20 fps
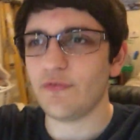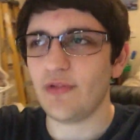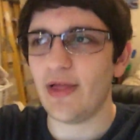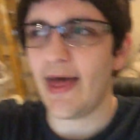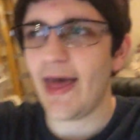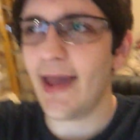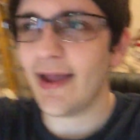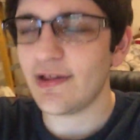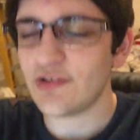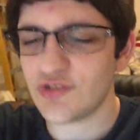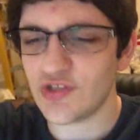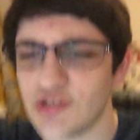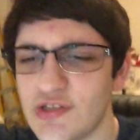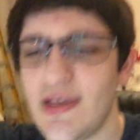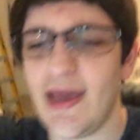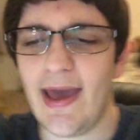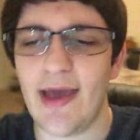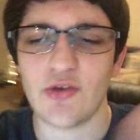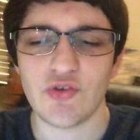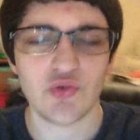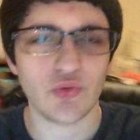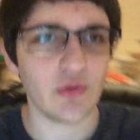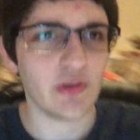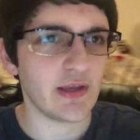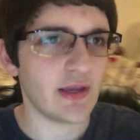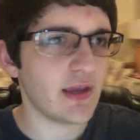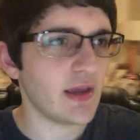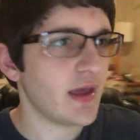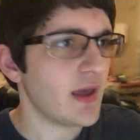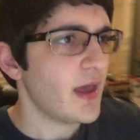Flag is just
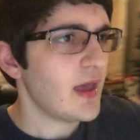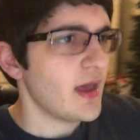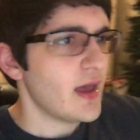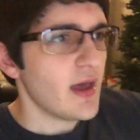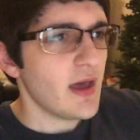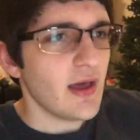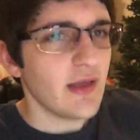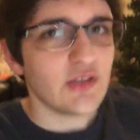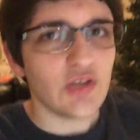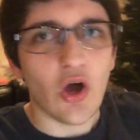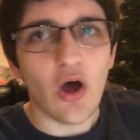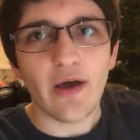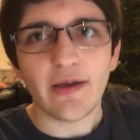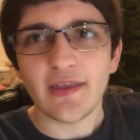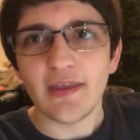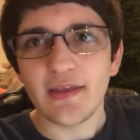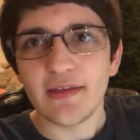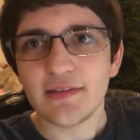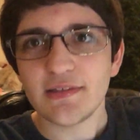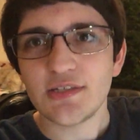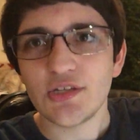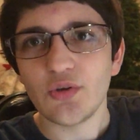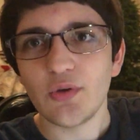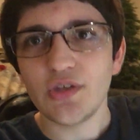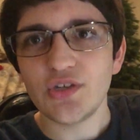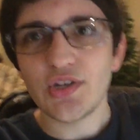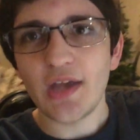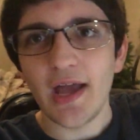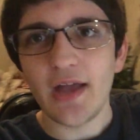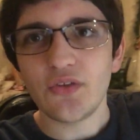casually talking to
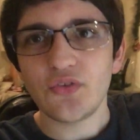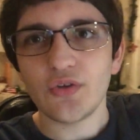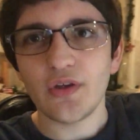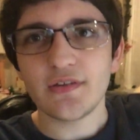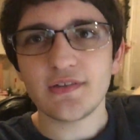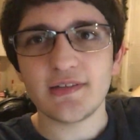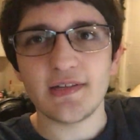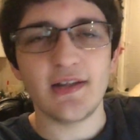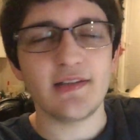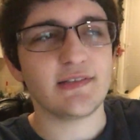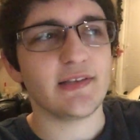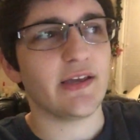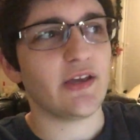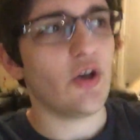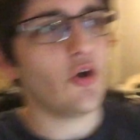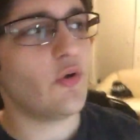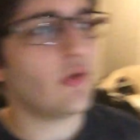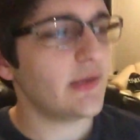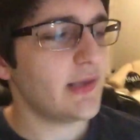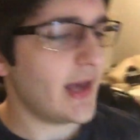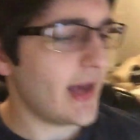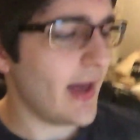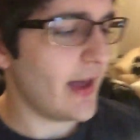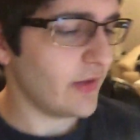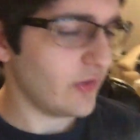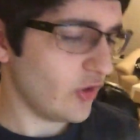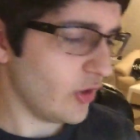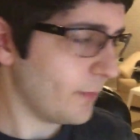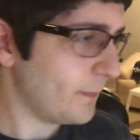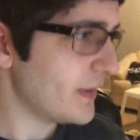Enchantress, and he's like, "Oh yeah,
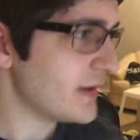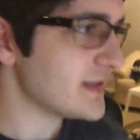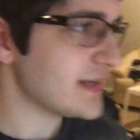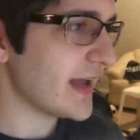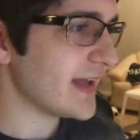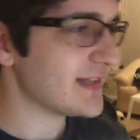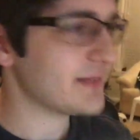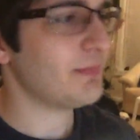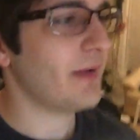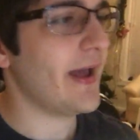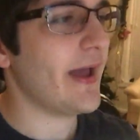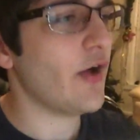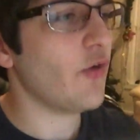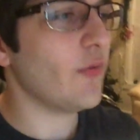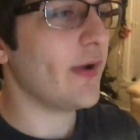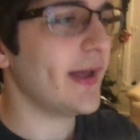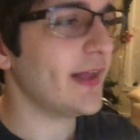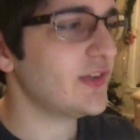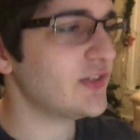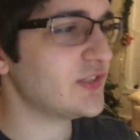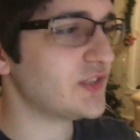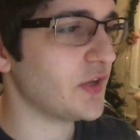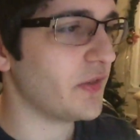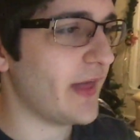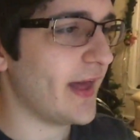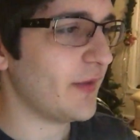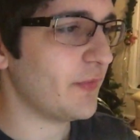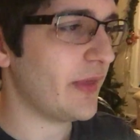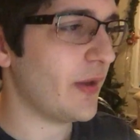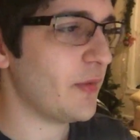you're possessed by a witch." So
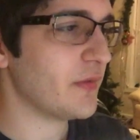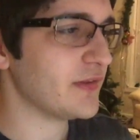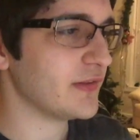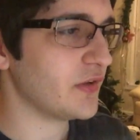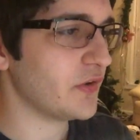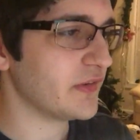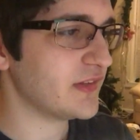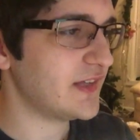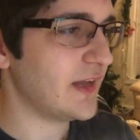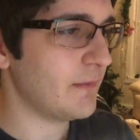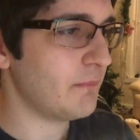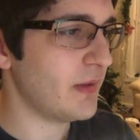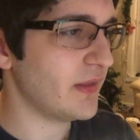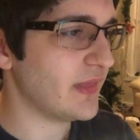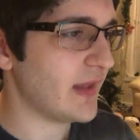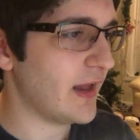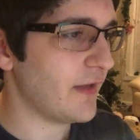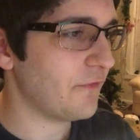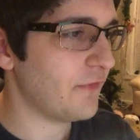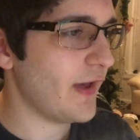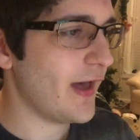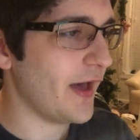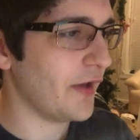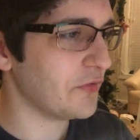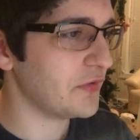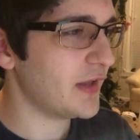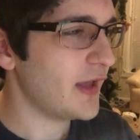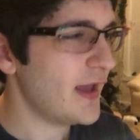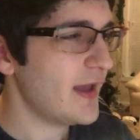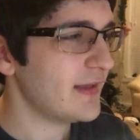that that was a little tidbit that I
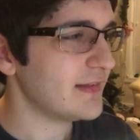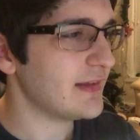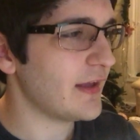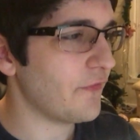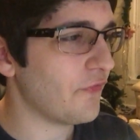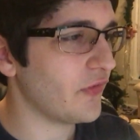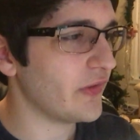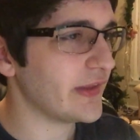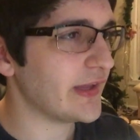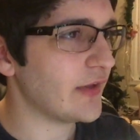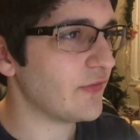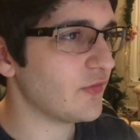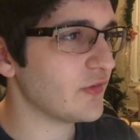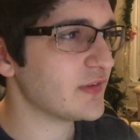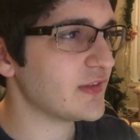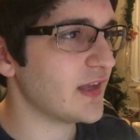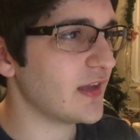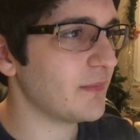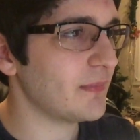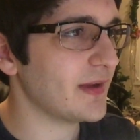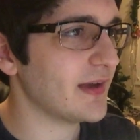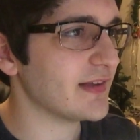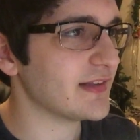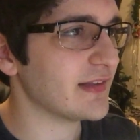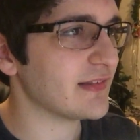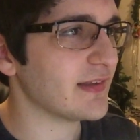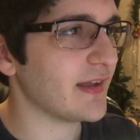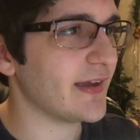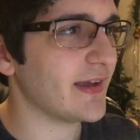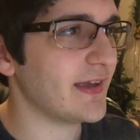found definitely interesting because
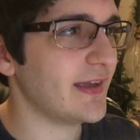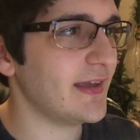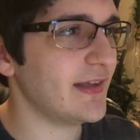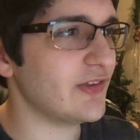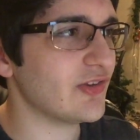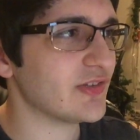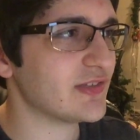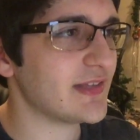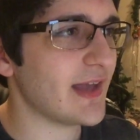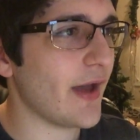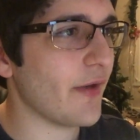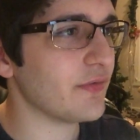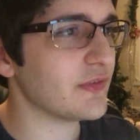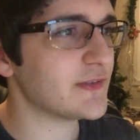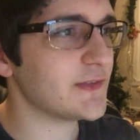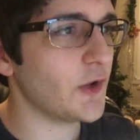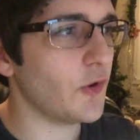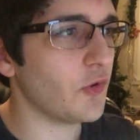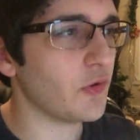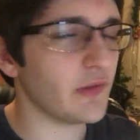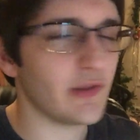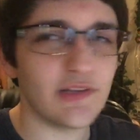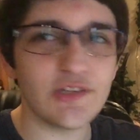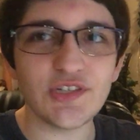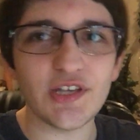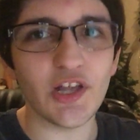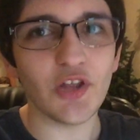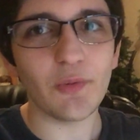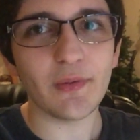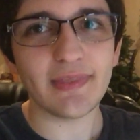it's like he just sounds totally
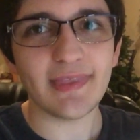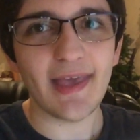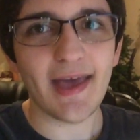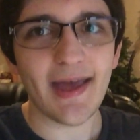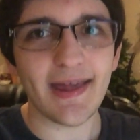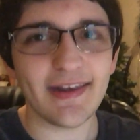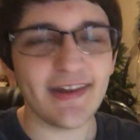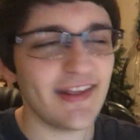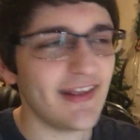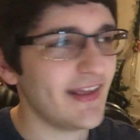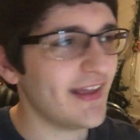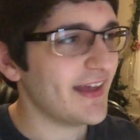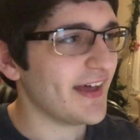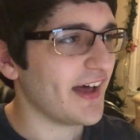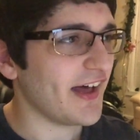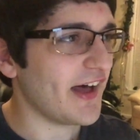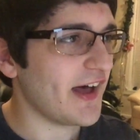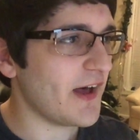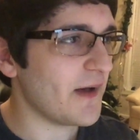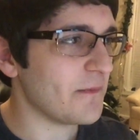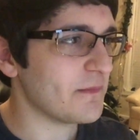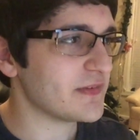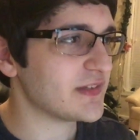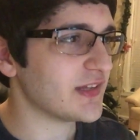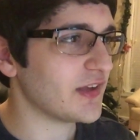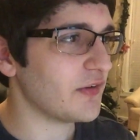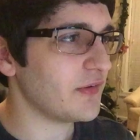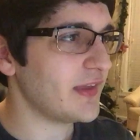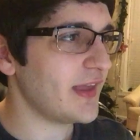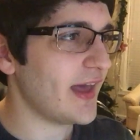chill with that. Um,
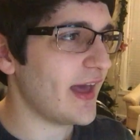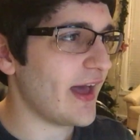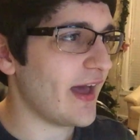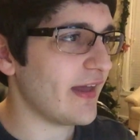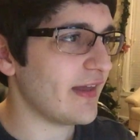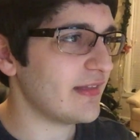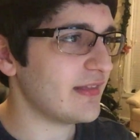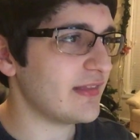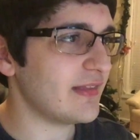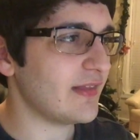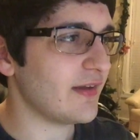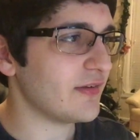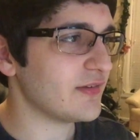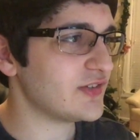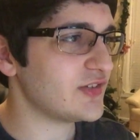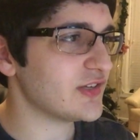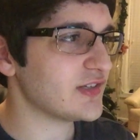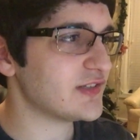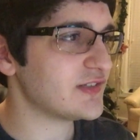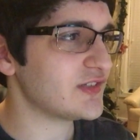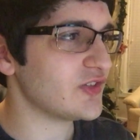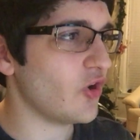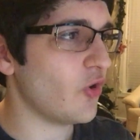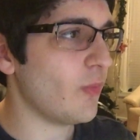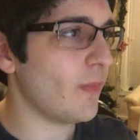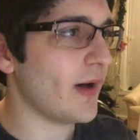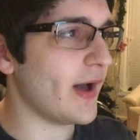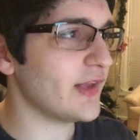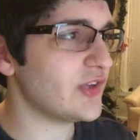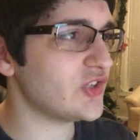so yeah, there's just
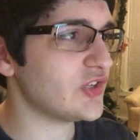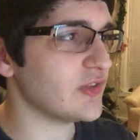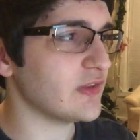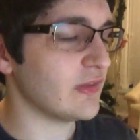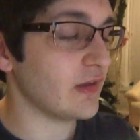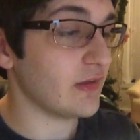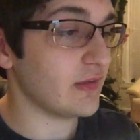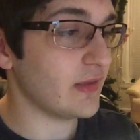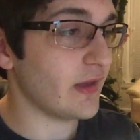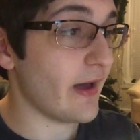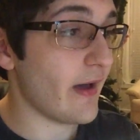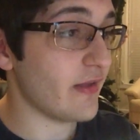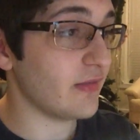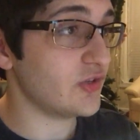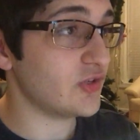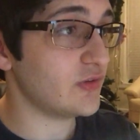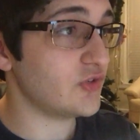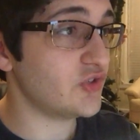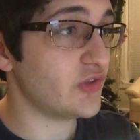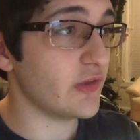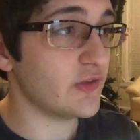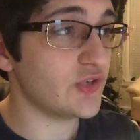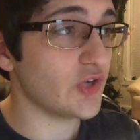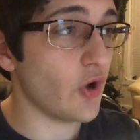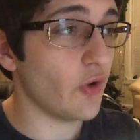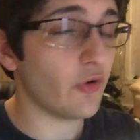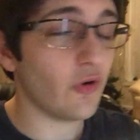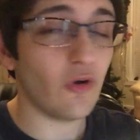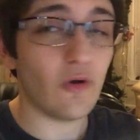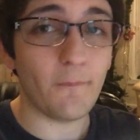so much. The, the,
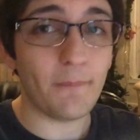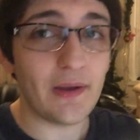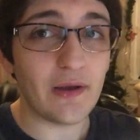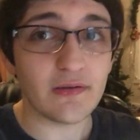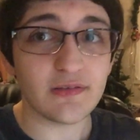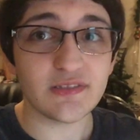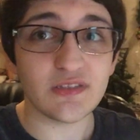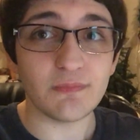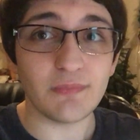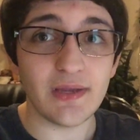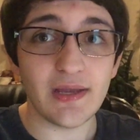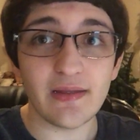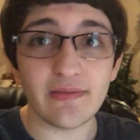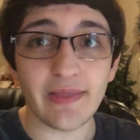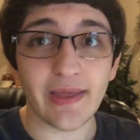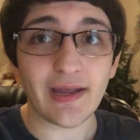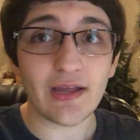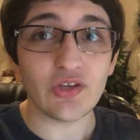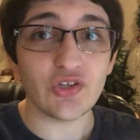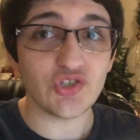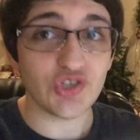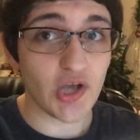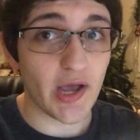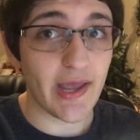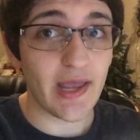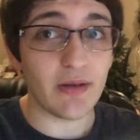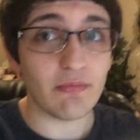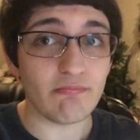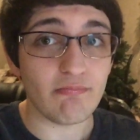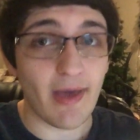Joker appears to be in like a
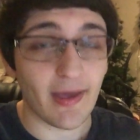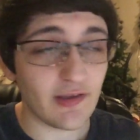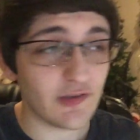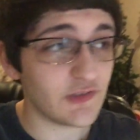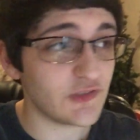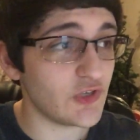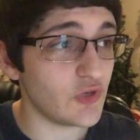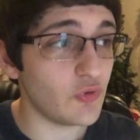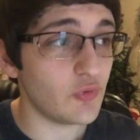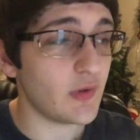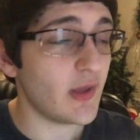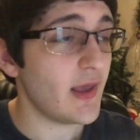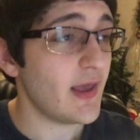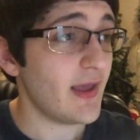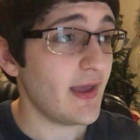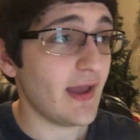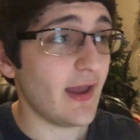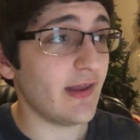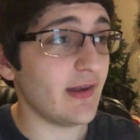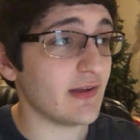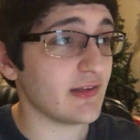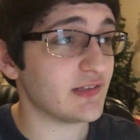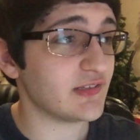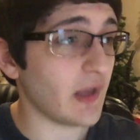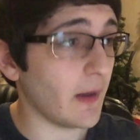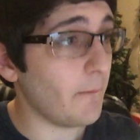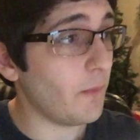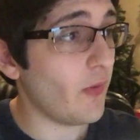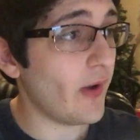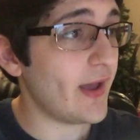giant mech suit in a
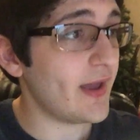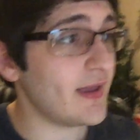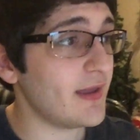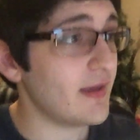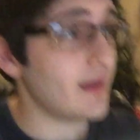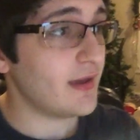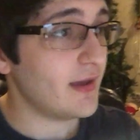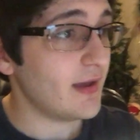subway.